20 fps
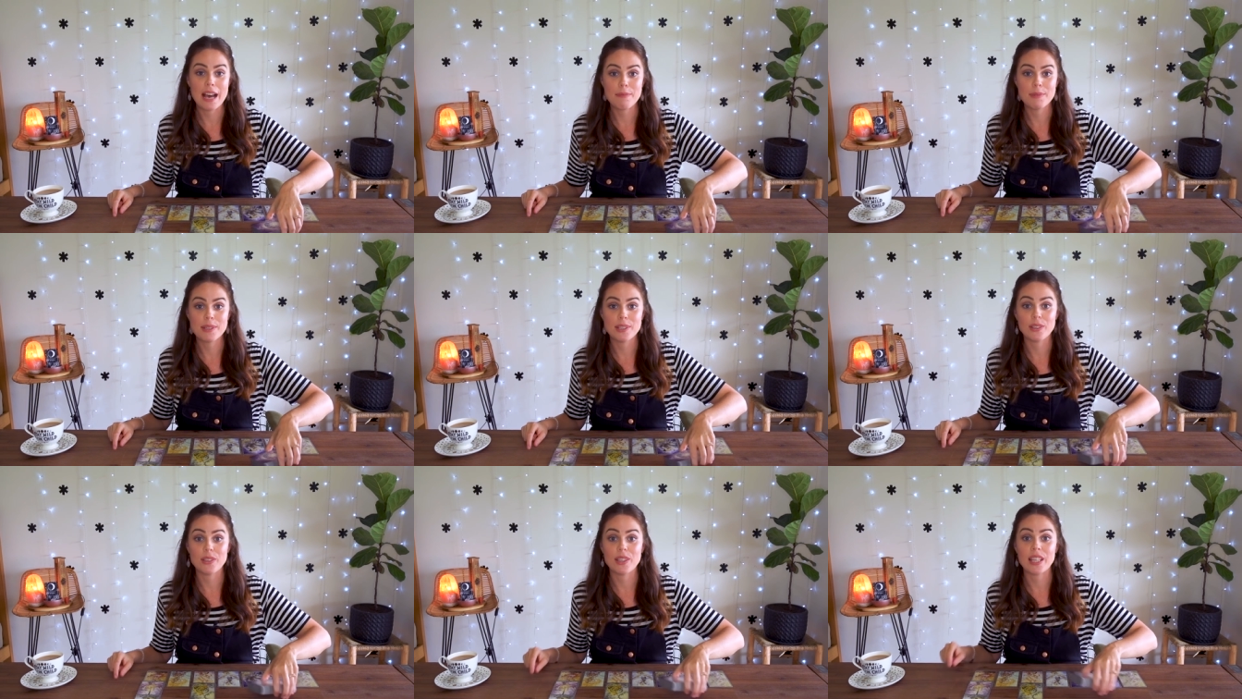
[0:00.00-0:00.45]

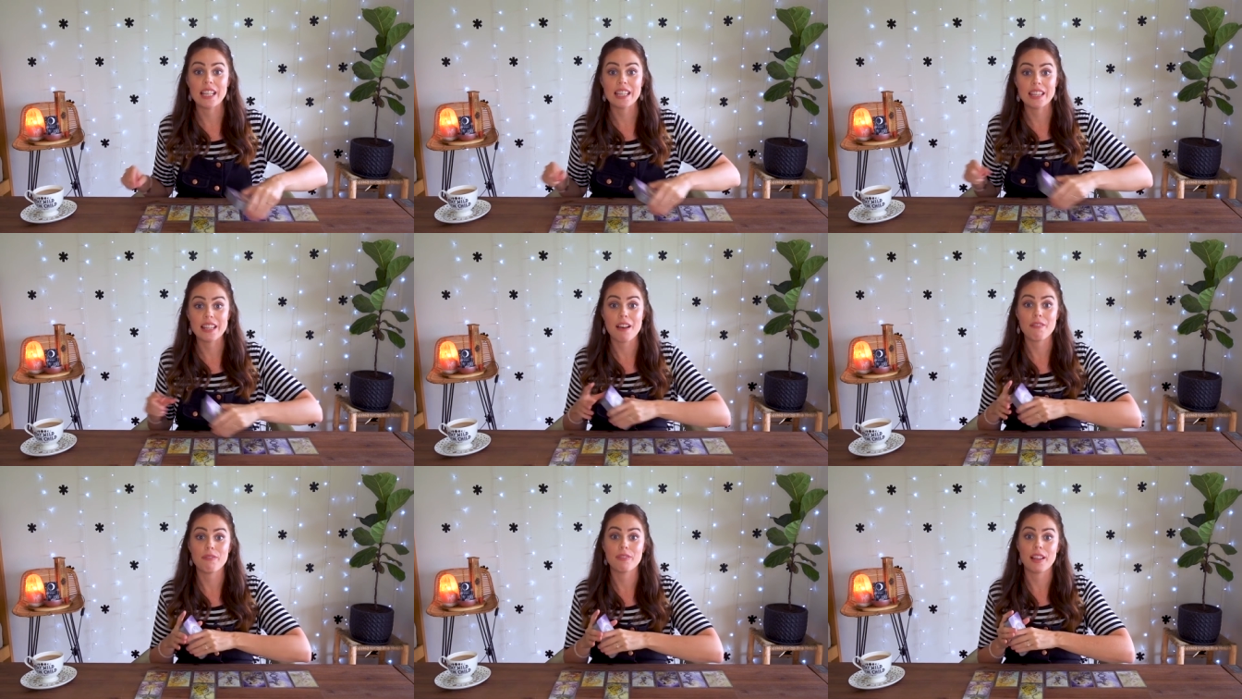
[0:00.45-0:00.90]
absolutely
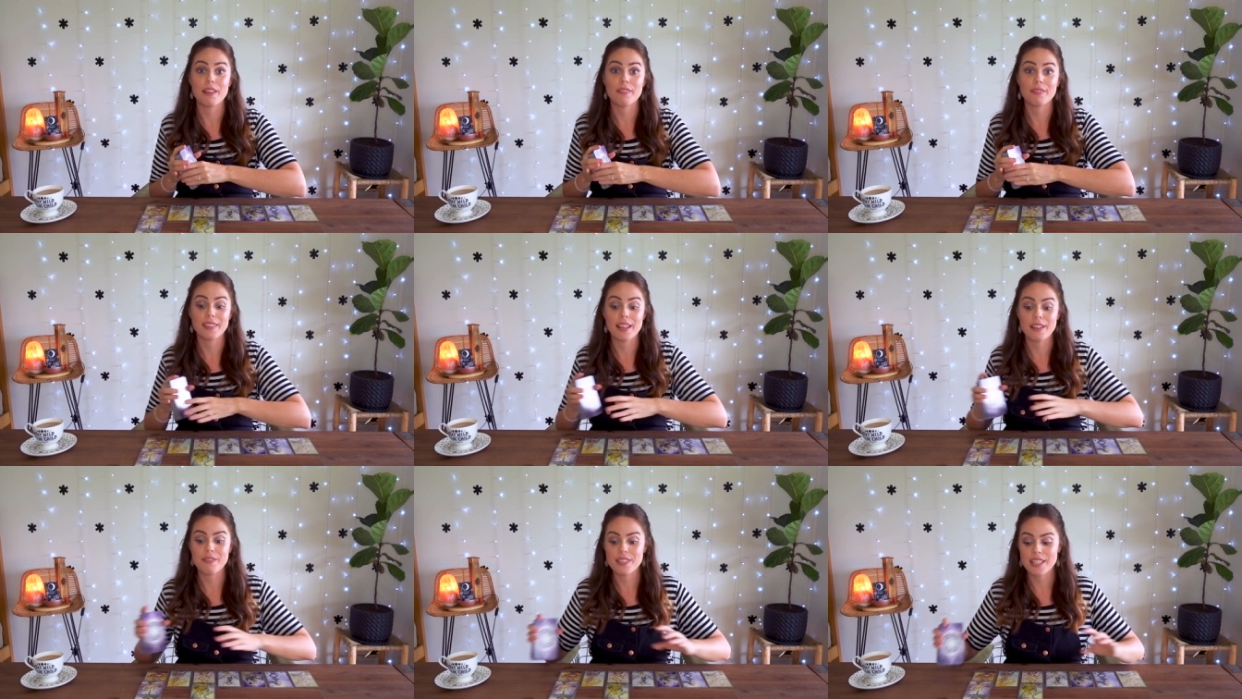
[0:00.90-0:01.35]
love,
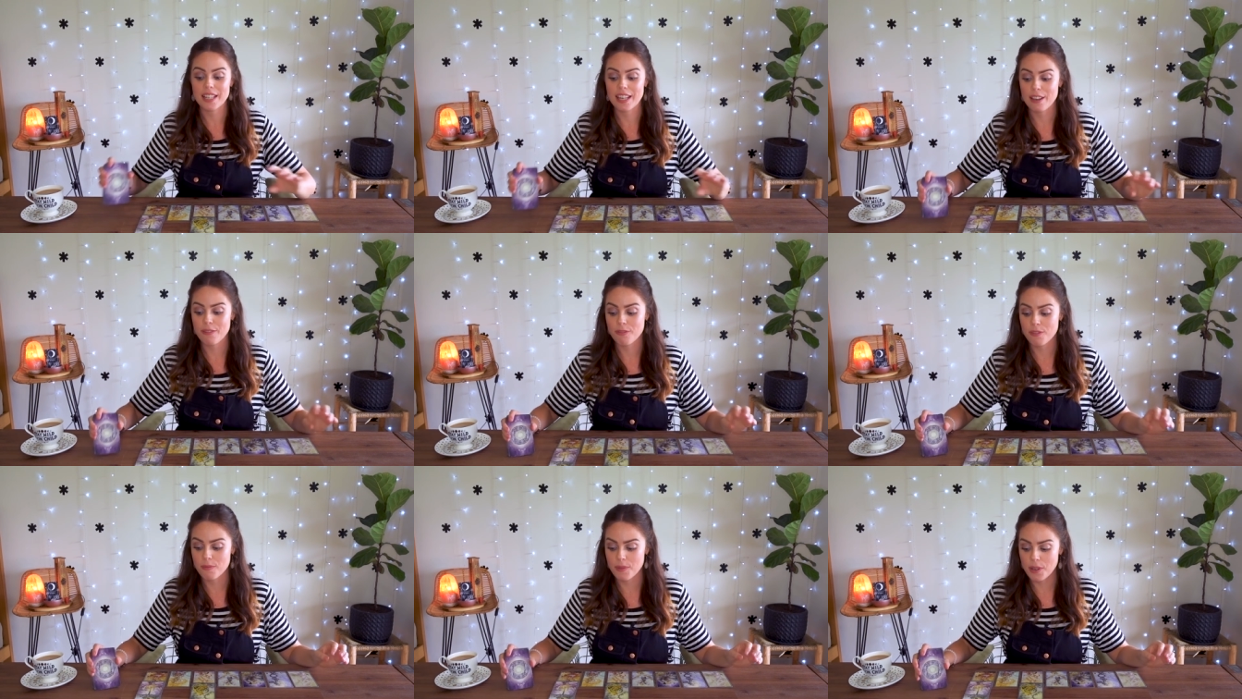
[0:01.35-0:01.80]
love, love to
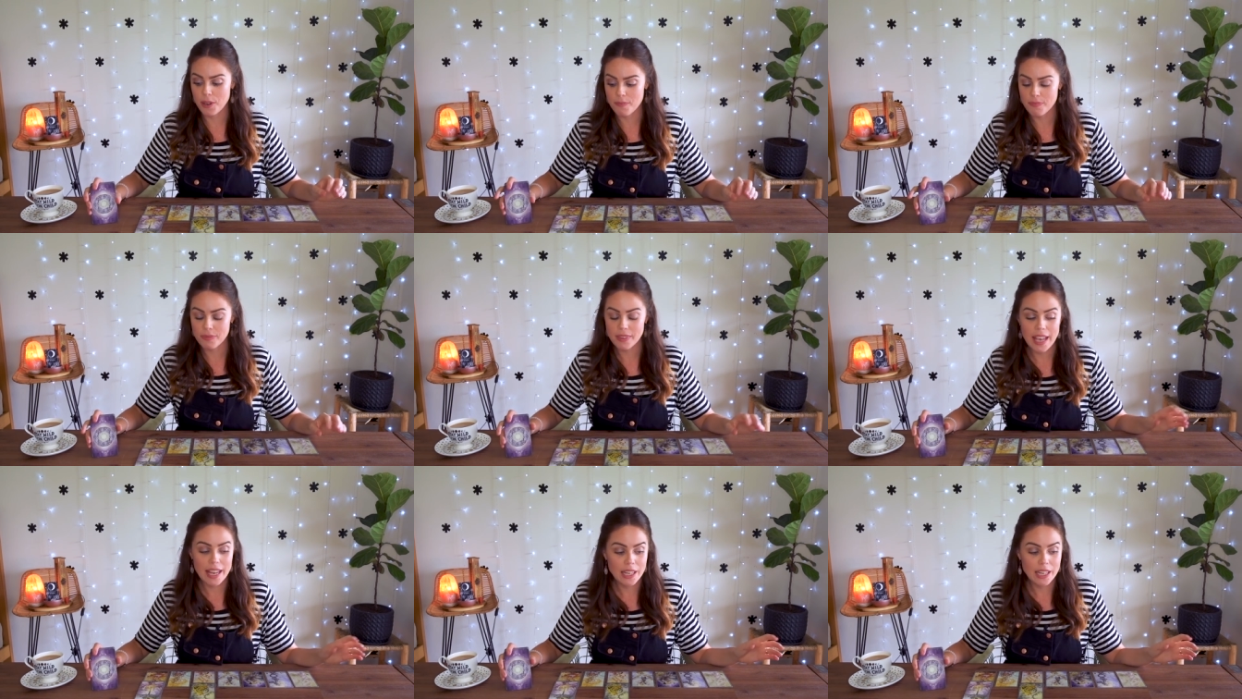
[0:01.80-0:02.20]
hear from you.